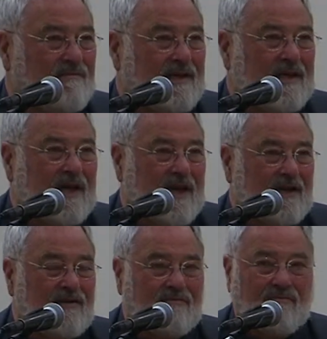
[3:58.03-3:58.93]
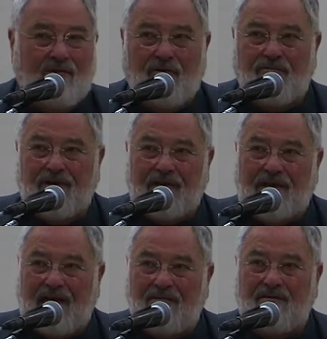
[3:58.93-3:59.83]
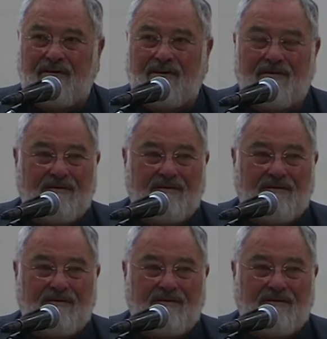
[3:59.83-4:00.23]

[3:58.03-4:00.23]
He had it all written down there.